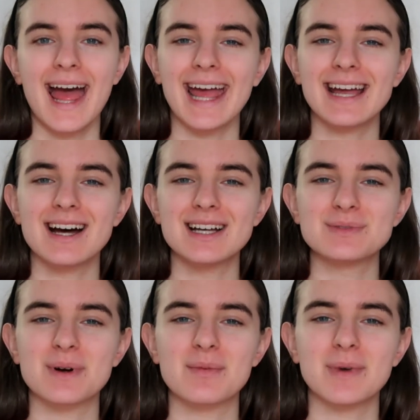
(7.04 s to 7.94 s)
Hey
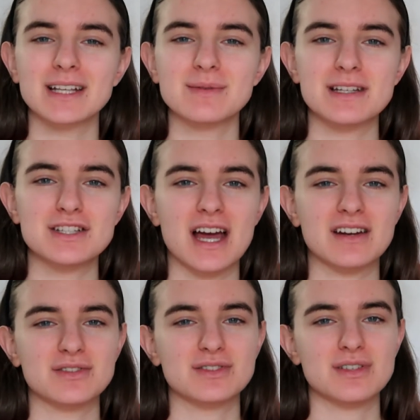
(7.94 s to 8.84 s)
guys, welcome back to my
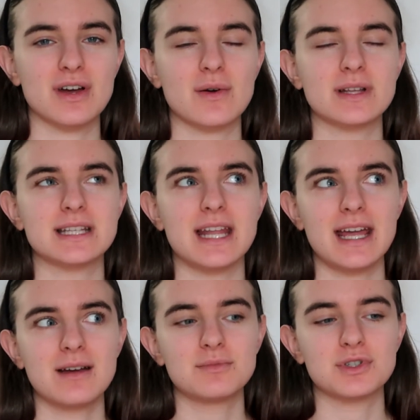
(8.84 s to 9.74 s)
channel. So
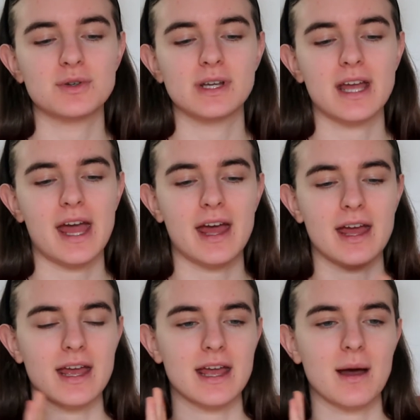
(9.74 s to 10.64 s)
today I'm doing
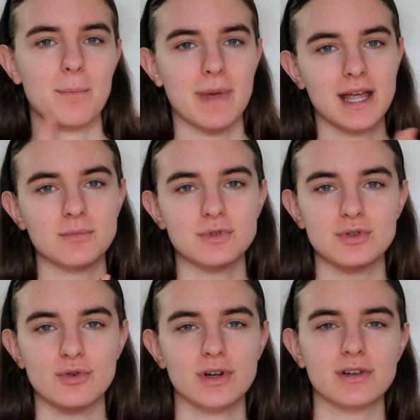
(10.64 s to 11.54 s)
a makeup
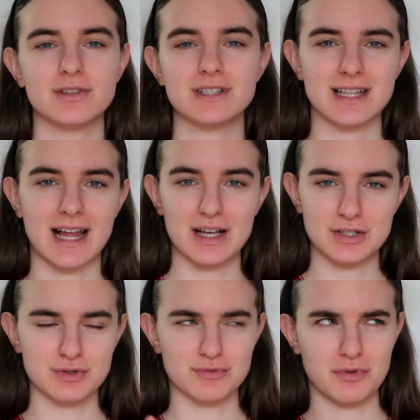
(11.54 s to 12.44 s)
tutorial
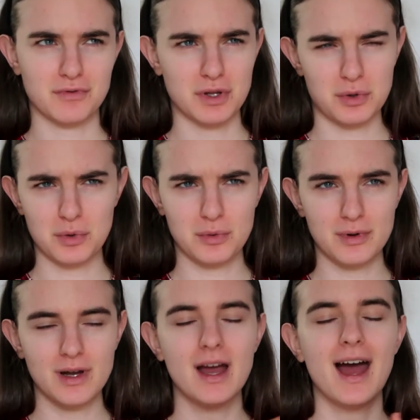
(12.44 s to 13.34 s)
slash
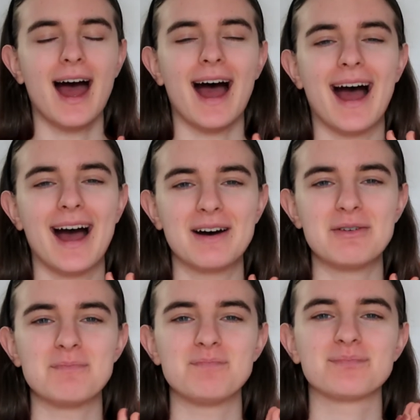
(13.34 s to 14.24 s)
review. So
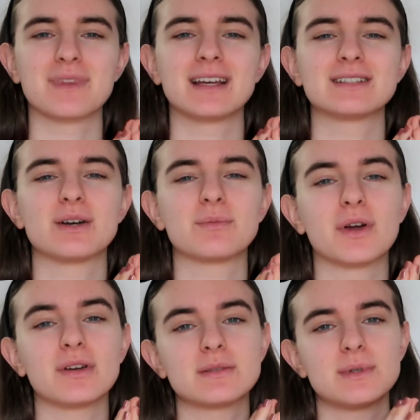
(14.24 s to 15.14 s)
I'm
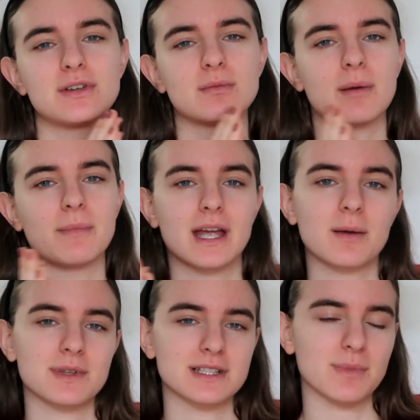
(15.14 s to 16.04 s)
going to be doing my
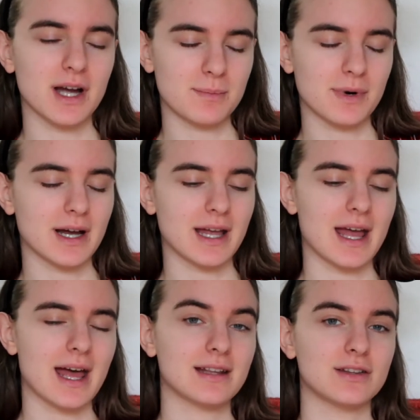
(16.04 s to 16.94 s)
makeup inspired
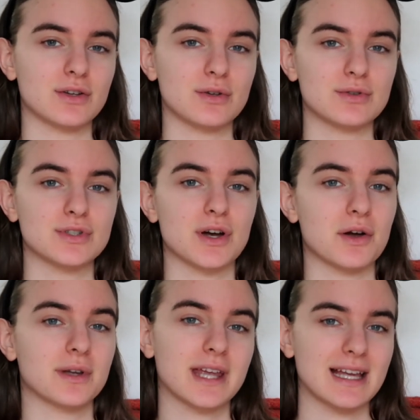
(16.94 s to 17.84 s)
by the new
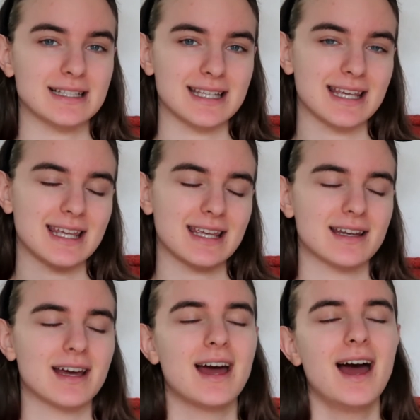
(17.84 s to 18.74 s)
show, Katy
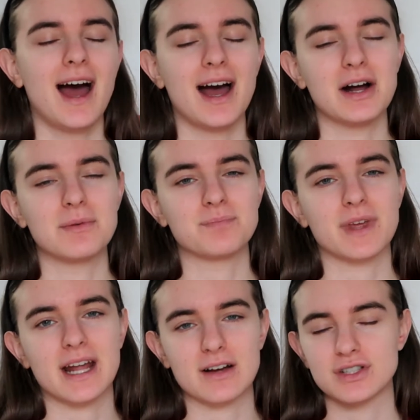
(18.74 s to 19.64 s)
Keene, and
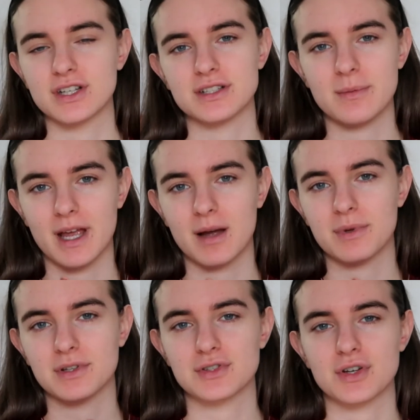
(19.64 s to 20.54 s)
how she does her makeup
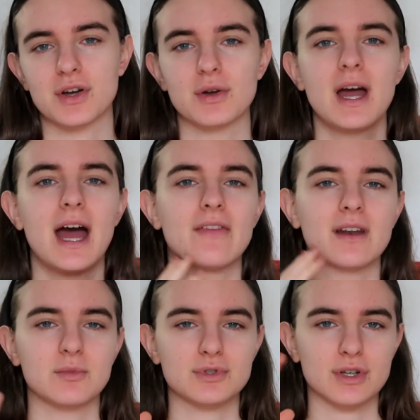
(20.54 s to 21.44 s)
in the show. And
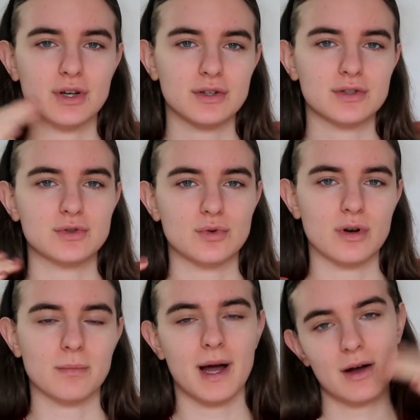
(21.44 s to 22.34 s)
then I'm also going to
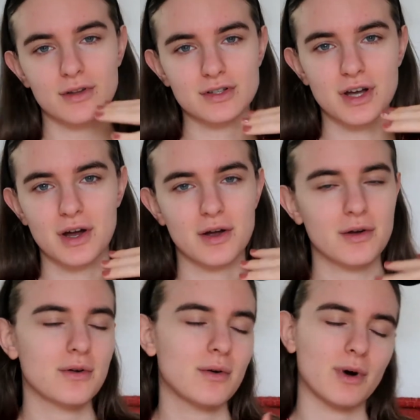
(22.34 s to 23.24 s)
talk about the
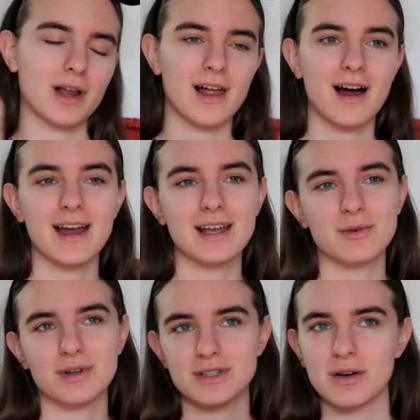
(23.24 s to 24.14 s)
show, what I like,
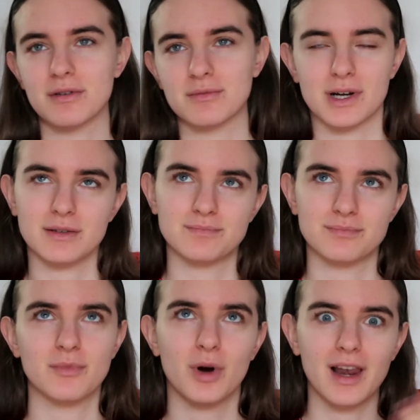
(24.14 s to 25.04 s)
what I don't, well,
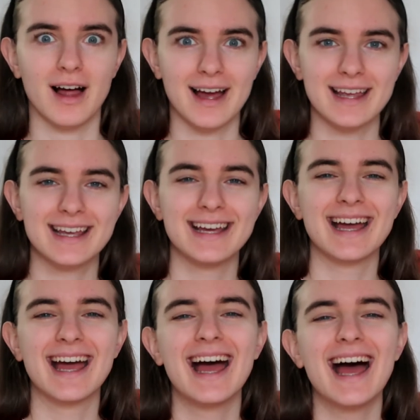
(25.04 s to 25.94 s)
what I
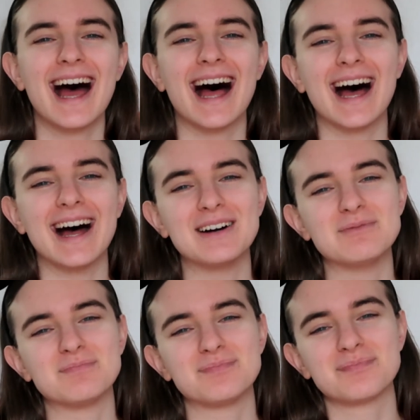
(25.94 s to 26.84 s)
like.
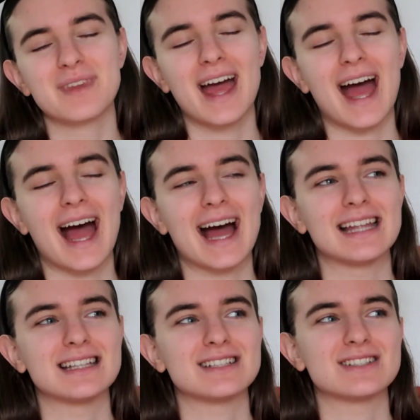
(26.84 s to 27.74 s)

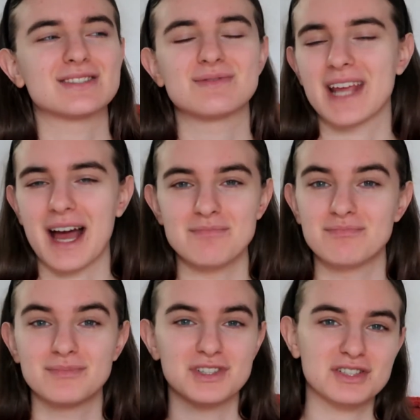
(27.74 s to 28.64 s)
and yeah,
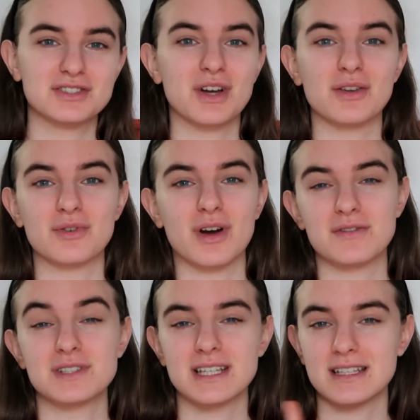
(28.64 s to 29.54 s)
just go through it.
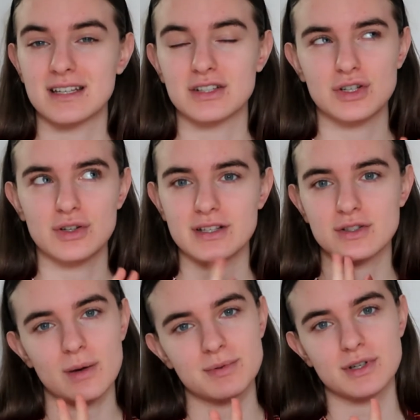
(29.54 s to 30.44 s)
I've seen there's
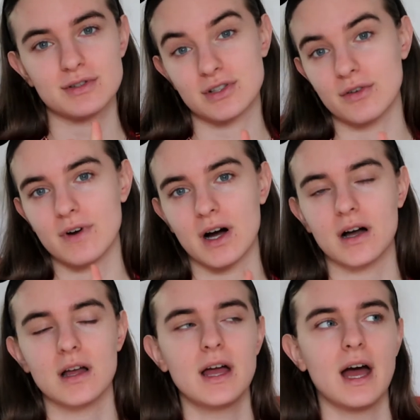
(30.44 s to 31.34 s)
two episodes so
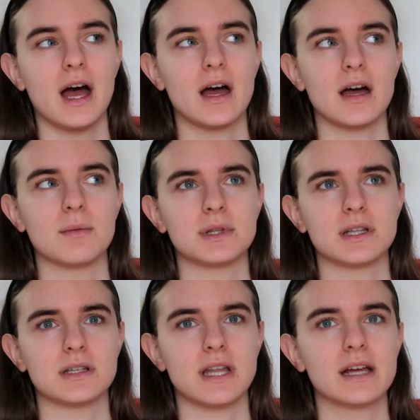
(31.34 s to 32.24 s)
far.
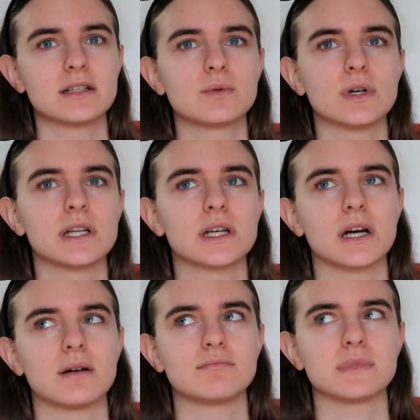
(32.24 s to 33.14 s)
The next one
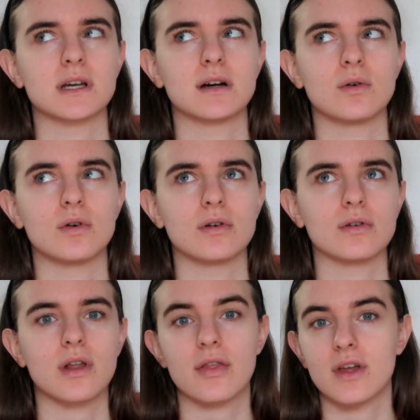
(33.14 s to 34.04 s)
comes out
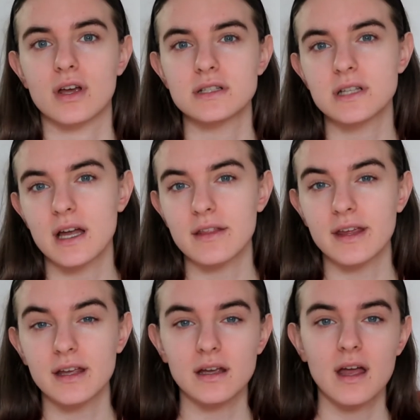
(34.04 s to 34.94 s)
on Thursday, I
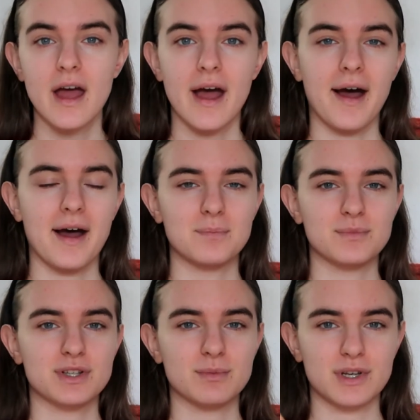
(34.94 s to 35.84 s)
think.
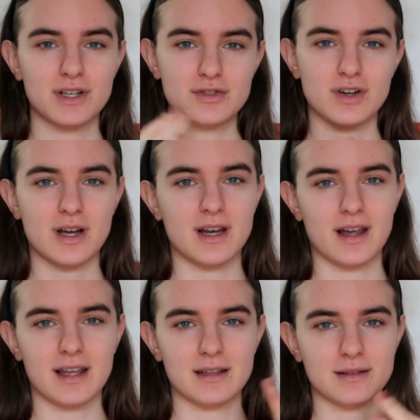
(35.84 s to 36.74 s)
So I'm gonna try and
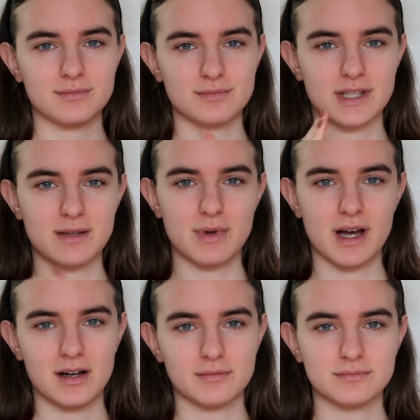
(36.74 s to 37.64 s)
like keep
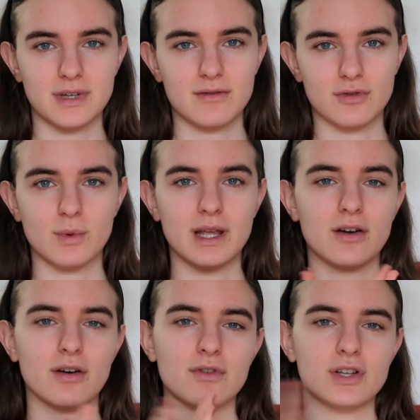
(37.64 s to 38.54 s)
it up every
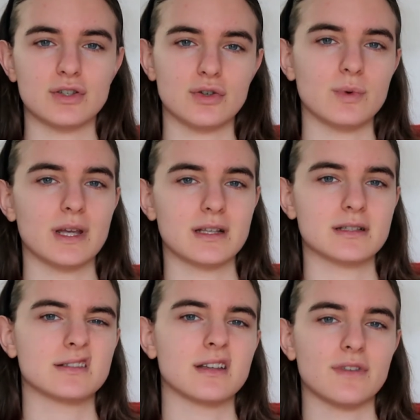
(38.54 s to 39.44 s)
week or every 2
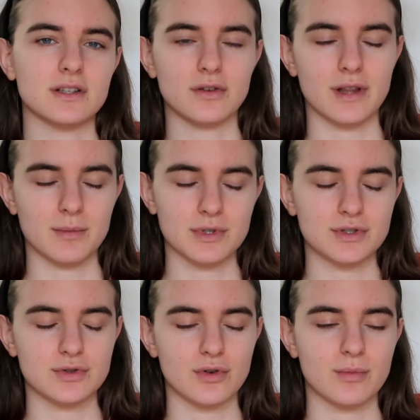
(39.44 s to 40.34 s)
weeks if there's not that
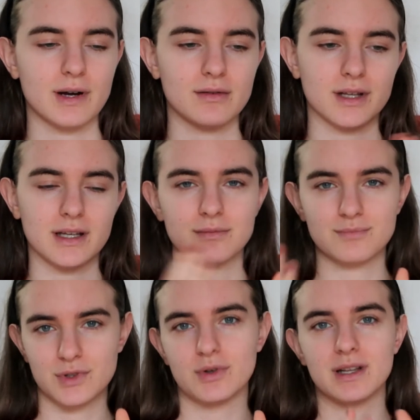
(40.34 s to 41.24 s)
much to talk about, like
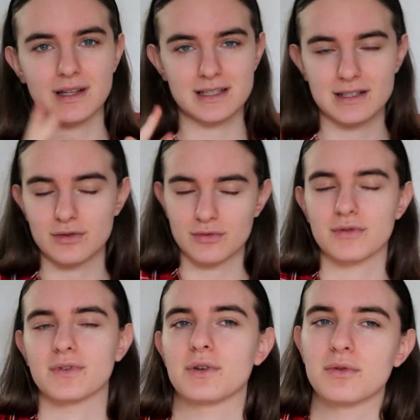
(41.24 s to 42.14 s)
doing these little
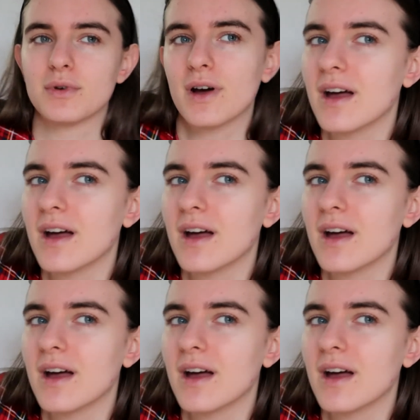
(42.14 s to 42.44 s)
review,